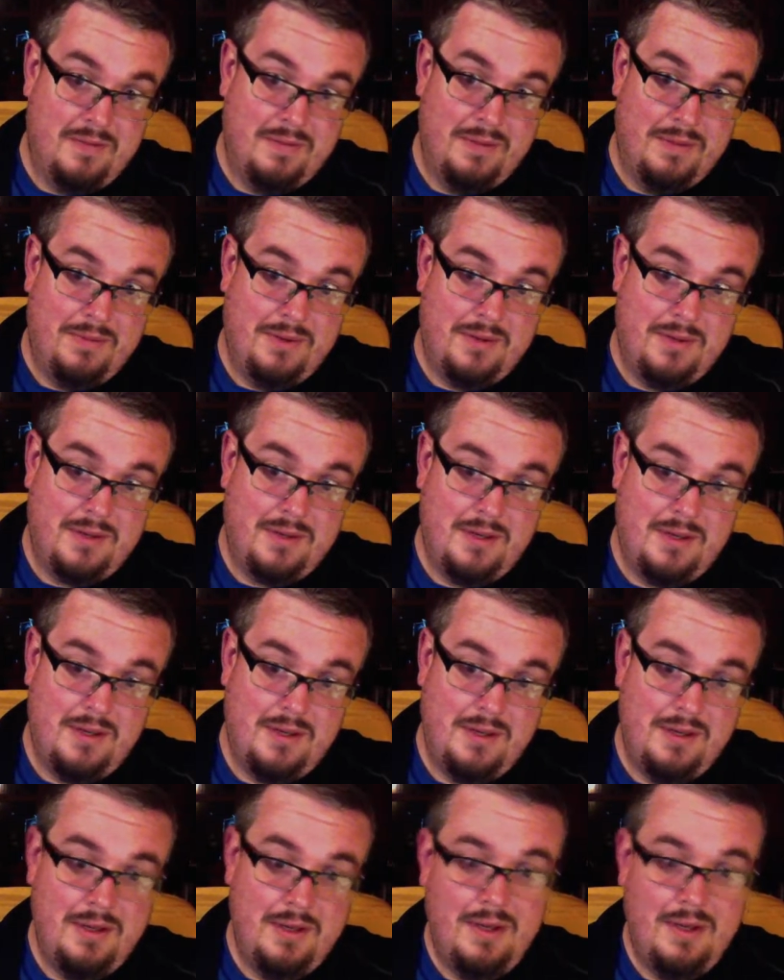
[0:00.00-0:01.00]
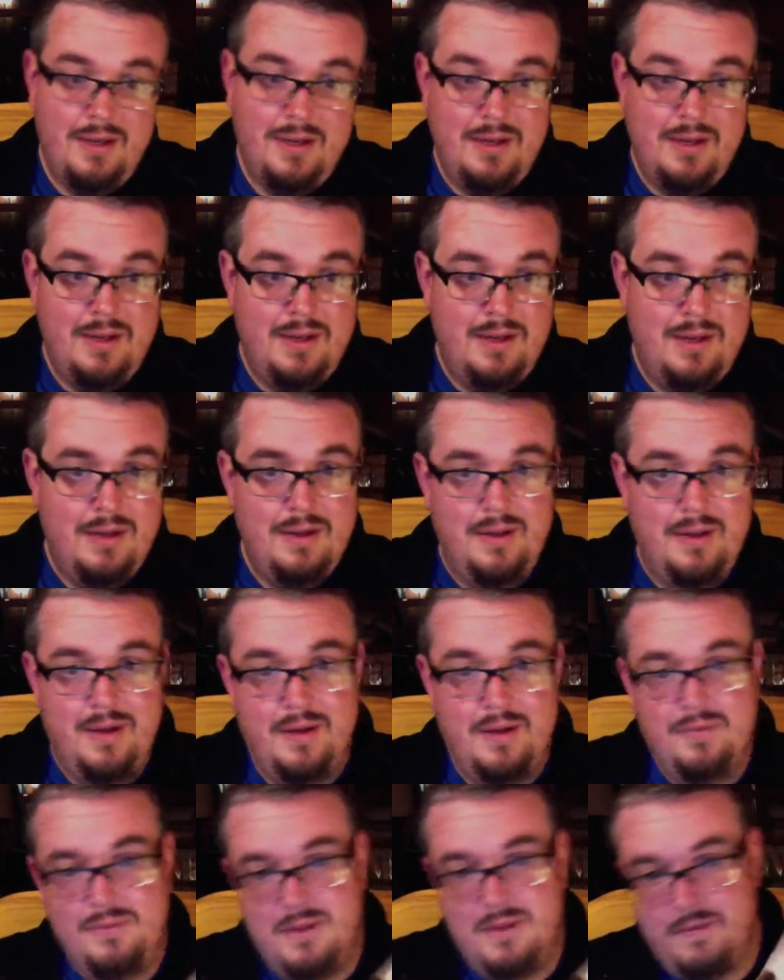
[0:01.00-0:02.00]
the book, you know,
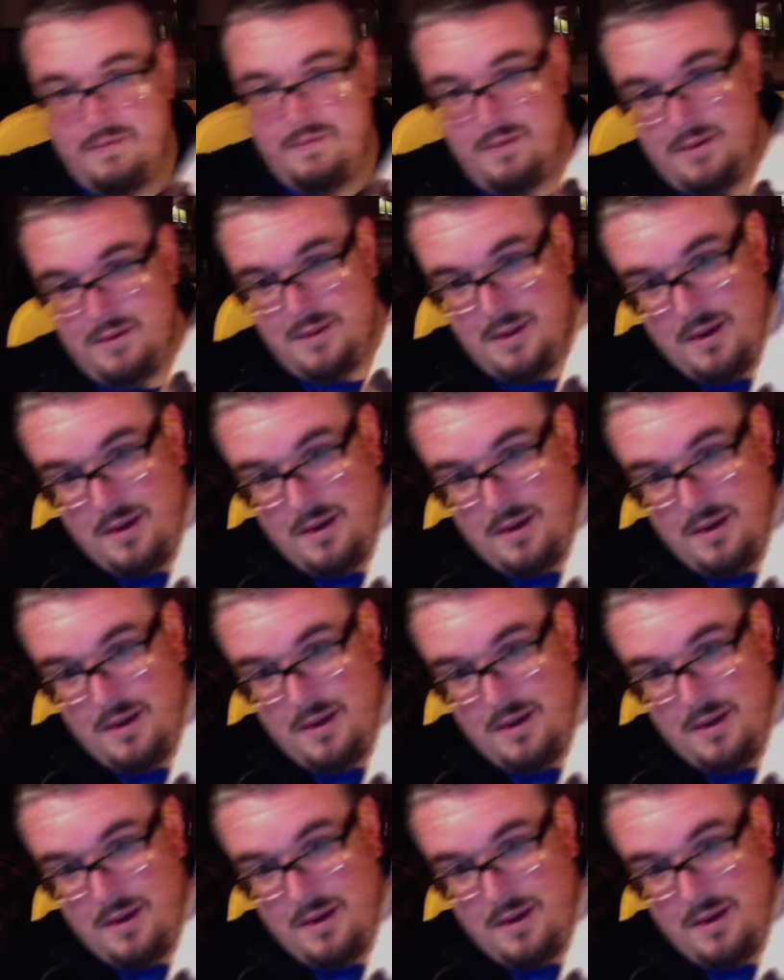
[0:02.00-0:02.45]
different